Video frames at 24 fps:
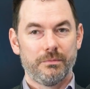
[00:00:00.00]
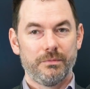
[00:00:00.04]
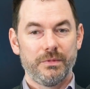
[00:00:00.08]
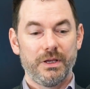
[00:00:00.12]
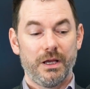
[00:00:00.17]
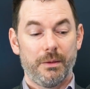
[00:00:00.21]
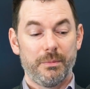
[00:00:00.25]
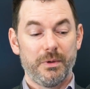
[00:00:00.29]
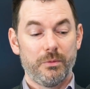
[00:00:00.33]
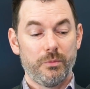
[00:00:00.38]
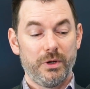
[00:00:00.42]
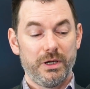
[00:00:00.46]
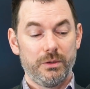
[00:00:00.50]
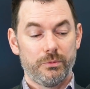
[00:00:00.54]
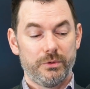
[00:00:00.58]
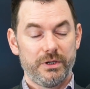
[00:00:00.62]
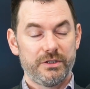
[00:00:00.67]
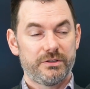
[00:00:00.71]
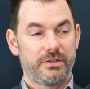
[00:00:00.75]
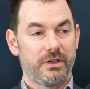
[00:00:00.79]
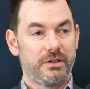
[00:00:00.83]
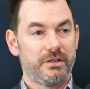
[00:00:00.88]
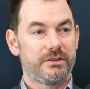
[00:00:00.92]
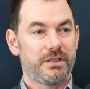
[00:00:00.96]
Yeah, I mean, we
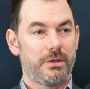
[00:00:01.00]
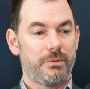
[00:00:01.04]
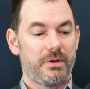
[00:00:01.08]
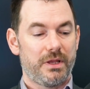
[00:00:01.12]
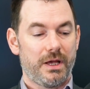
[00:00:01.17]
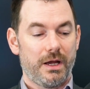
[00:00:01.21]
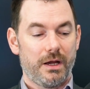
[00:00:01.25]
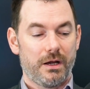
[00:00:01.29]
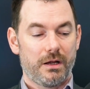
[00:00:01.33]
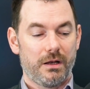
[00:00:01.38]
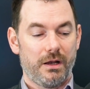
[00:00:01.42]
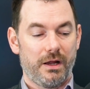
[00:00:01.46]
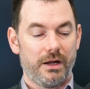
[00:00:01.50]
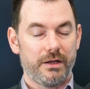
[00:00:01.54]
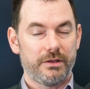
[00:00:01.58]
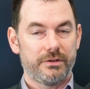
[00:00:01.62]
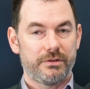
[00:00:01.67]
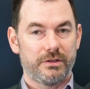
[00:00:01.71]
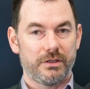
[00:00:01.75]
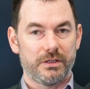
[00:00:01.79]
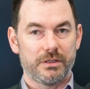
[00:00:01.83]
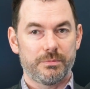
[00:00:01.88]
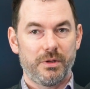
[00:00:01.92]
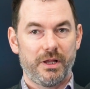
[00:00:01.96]
certainly see with our clients
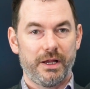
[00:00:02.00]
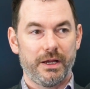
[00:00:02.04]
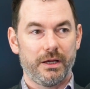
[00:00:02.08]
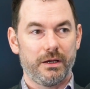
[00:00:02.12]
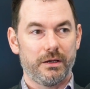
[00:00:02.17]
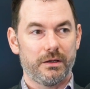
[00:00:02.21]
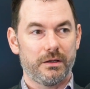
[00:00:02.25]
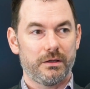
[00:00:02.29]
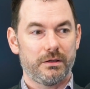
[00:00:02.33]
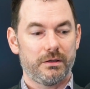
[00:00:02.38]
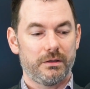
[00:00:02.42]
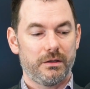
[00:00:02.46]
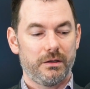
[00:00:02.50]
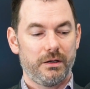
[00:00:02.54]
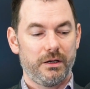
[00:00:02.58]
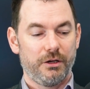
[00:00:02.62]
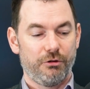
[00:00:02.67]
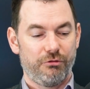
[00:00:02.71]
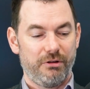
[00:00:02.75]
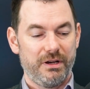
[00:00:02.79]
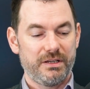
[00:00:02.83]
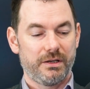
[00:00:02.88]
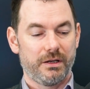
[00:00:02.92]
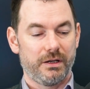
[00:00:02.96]
that it's playing a
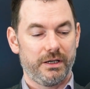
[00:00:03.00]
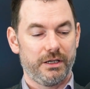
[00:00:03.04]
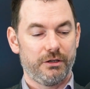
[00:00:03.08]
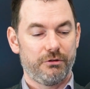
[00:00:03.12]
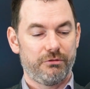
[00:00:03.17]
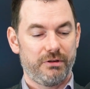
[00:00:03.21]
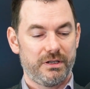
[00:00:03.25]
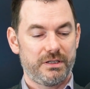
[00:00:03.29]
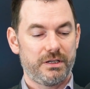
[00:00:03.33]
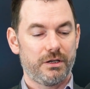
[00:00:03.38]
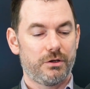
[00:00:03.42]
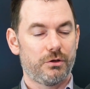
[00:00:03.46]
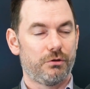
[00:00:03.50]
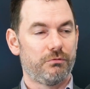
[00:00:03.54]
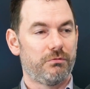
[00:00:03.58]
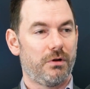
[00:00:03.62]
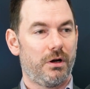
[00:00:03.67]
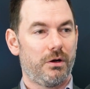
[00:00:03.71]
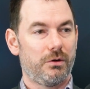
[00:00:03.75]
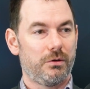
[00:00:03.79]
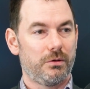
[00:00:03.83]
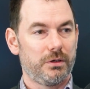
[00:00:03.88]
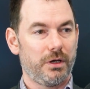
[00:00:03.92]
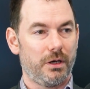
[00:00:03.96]
increasingly critical
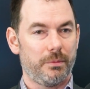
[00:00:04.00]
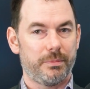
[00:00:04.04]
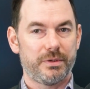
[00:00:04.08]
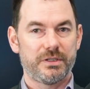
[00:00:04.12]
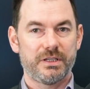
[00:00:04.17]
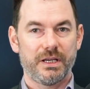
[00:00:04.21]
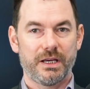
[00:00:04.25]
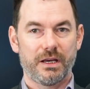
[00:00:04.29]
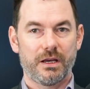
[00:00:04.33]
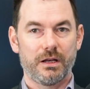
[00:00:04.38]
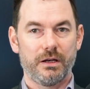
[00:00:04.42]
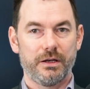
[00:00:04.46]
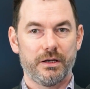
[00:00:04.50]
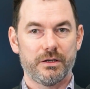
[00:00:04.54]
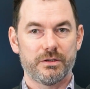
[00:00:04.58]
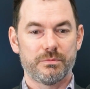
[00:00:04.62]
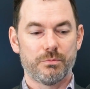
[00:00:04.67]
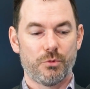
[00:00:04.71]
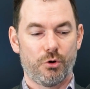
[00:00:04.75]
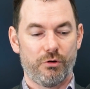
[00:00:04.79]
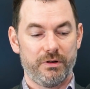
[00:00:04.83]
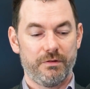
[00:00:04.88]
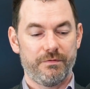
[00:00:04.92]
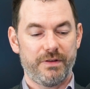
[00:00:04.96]
role, particularly as
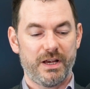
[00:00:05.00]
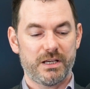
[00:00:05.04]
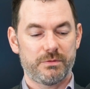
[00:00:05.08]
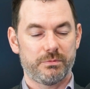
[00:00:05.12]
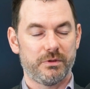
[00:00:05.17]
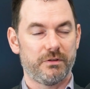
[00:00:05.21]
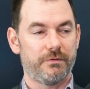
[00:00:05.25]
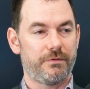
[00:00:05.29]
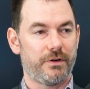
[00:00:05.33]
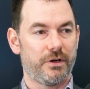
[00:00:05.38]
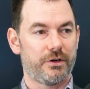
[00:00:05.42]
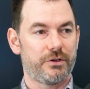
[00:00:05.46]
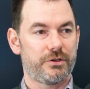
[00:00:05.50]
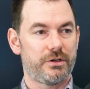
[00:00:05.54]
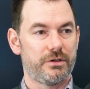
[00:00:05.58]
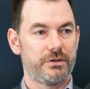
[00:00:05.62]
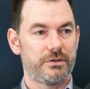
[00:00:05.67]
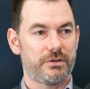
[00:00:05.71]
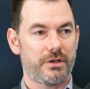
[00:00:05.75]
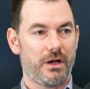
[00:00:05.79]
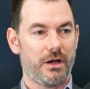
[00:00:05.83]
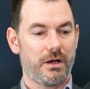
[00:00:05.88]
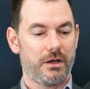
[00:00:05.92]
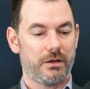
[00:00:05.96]
more investment
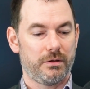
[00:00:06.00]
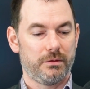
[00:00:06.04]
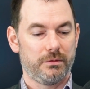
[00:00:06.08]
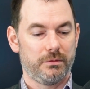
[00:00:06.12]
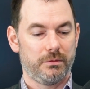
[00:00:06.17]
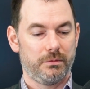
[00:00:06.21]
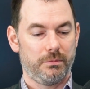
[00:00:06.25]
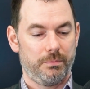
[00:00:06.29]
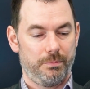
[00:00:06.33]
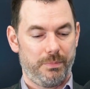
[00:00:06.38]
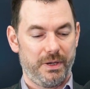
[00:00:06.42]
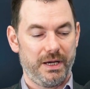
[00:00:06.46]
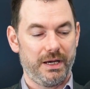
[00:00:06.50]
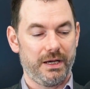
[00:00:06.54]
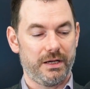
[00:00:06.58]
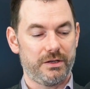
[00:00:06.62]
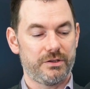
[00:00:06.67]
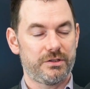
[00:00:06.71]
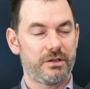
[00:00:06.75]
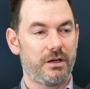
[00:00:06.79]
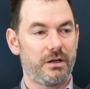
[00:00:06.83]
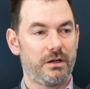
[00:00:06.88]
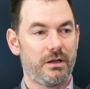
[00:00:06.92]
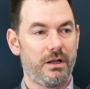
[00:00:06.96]
functions are being
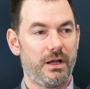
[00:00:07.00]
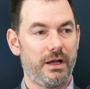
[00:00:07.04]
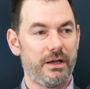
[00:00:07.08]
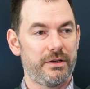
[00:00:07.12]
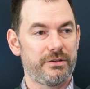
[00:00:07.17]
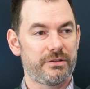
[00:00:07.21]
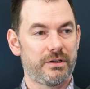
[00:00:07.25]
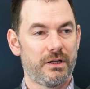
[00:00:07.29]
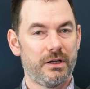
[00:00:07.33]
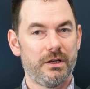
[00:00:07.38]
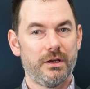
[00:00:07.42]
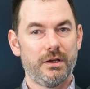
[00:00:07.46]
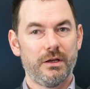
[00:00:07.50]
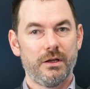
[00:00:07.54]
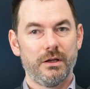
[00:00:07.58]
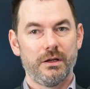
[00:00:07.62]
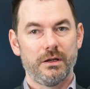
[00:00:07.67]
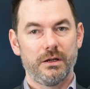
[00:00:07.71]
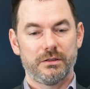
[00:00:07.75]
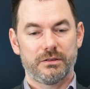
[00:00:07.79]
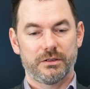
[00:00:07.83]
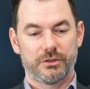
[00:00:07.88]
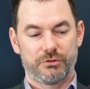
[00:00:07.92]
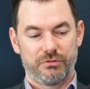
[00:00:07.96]
internalized.
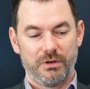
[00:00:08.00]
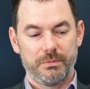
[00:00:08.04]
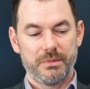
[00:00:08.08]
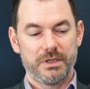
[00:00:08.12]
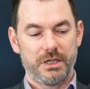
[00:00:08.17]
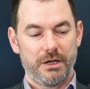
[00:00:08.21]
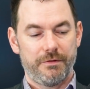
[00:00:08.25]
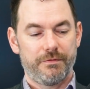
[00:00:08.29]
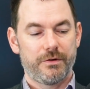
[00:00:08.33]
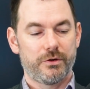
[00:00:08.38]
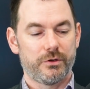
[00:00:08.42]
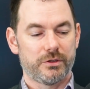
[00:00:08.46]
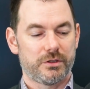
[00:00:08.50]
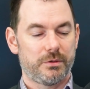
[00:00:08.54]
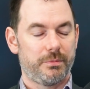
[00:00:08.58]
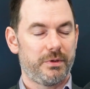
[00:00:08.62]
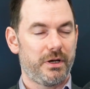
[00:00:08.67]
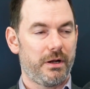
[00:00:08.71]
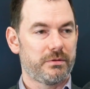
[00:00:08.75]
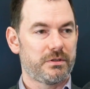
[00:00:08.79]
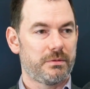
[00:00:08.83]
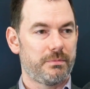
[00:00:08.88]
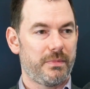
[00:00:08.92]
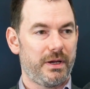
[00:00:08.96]
It's extremely difficult to be
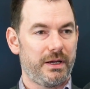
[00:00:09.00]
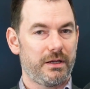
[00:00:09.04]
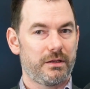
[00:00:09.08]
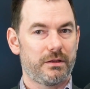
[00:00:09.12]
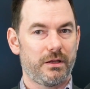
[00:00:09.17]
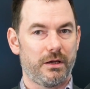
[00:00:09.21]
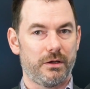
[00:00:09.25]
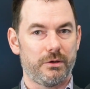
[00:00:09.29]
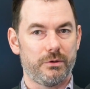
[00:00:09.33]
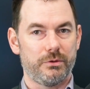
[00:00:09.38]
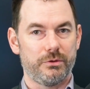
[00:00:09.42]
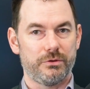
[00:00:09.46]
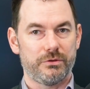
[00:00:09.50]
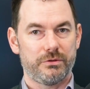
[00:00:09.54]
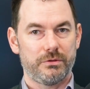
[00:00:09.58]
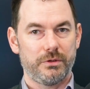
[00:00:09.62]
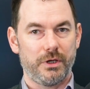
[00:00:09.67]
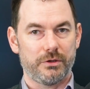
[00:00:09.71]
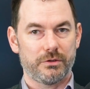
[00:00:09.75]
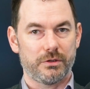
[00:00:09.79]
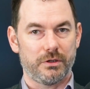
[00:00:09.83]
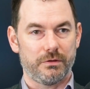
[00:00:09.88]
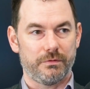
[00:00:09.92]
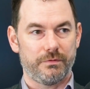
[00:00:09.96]
able to make those
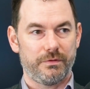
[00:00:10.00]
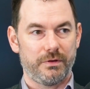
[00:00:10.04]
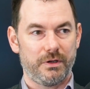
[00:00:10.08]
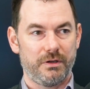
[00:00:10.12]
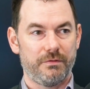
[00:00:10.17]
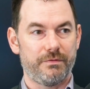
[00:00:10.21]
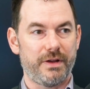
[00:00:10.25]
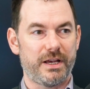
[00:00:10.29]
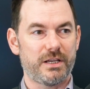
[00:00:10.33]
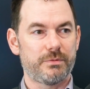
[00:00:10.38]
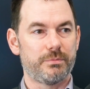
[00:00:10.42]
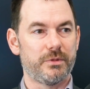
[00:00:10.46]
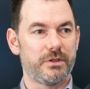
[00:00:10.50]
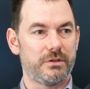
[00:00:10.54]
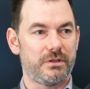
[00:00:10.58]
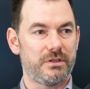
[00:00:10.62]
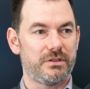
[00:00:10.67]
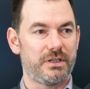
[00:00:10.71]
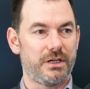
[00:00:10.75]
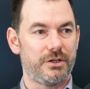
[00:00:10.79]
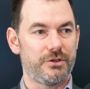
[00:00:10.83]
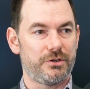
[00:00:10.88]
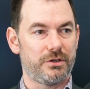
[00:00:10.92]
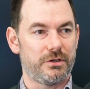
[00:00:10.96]
sort of investment
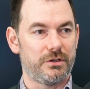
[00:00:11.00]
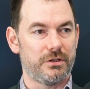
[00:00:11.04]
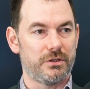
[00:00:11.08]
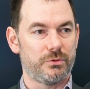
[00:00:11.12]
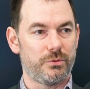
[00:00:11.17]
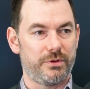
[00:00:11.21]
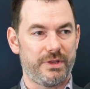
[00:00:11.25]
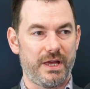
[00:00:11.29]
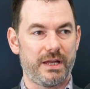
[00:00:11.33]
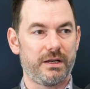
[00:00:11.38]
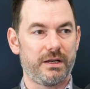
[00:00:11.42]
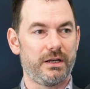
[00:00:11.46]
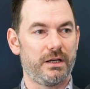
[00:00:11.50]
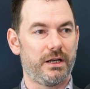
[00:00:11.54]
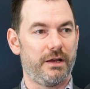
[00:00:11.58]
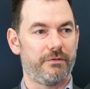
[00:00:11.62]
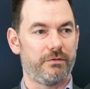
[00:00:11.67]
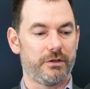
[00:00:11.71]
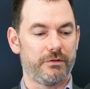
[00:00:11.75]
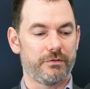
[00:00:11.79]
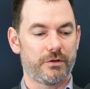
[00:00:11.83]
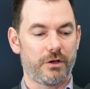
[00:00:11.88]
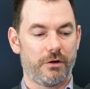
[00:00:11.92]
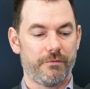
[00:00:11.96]
decisions with any
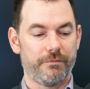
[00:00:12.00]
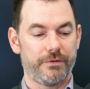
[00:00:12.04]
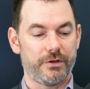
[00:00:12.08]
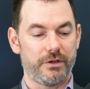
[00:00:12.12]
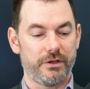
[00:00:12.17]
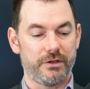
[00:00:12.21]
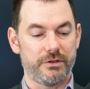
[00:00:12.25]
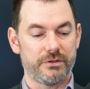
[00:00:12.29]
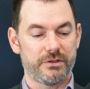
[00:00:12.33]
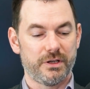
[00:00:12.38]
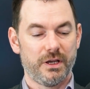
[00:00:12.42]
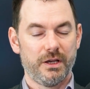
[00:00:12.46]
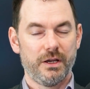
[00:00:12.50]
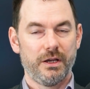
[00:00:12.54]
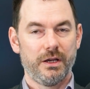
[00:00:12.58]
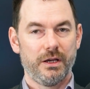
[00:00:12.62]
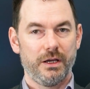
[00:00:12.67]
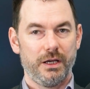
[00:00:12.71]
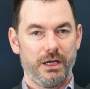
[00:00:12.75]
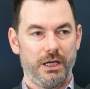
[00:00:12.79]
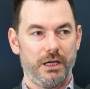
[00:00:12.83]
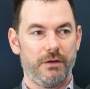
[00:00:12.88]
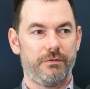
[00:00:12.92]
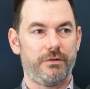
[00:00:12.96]
level of confidence
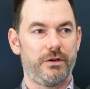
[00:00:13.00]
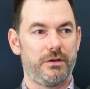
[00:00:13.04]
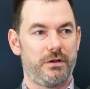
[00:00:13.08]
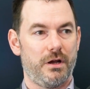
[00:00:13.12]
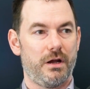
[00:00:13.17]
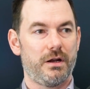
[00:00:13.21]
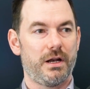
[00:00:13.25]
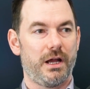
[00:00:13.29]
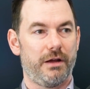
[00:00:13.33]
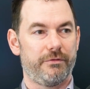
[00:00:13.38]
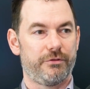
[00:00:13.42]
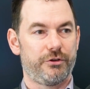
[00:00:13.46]
if you don't have